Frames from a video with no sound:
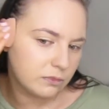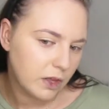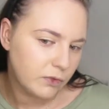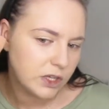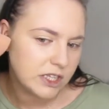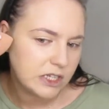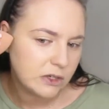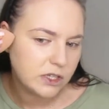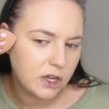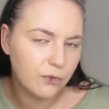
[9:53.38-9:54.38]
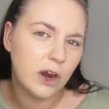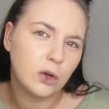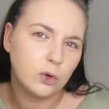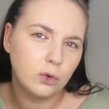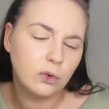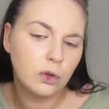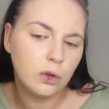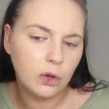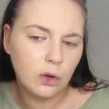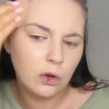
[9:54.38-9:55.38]
If you can still see a freckle
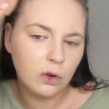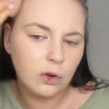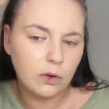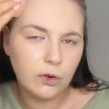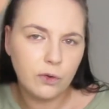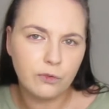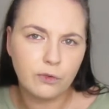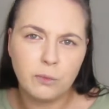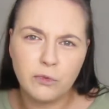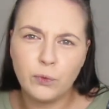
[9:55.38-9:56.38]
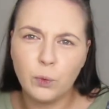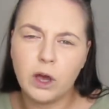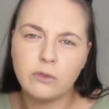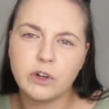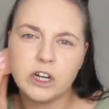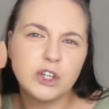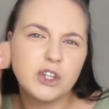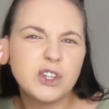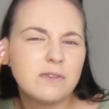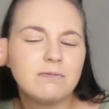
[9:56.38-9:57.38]
from full
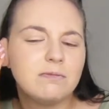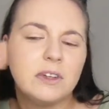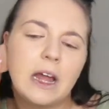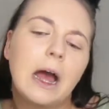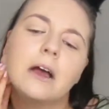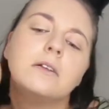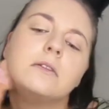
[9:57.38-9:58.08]
coverage, nah.